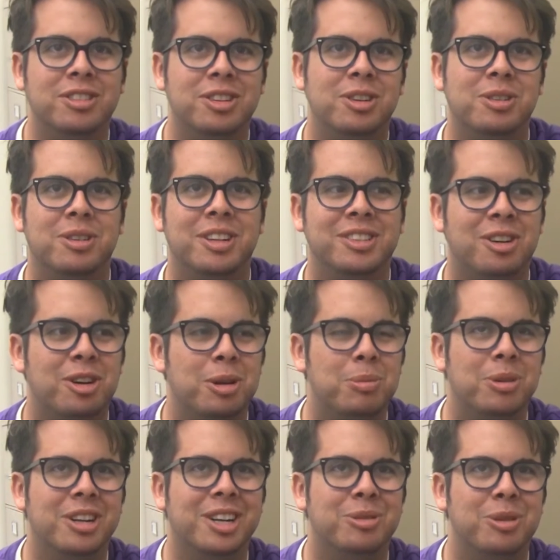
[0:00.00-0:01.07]
so it's hard to
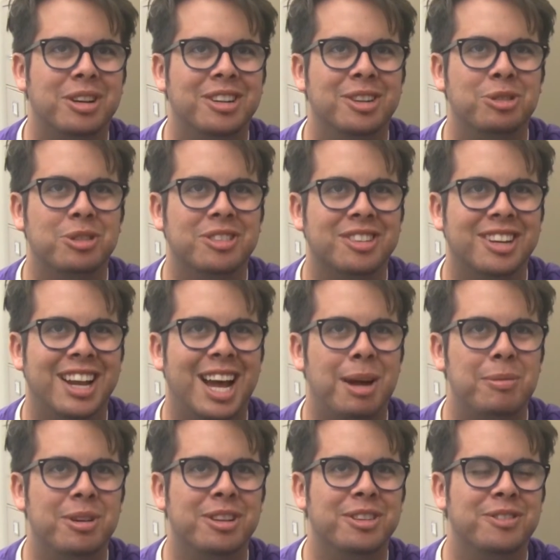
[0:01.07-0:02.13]
predict what news is going to
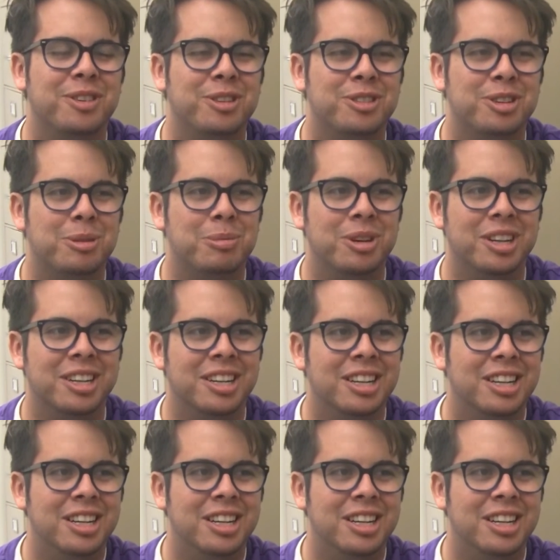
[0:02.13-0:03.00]
happen in the future, but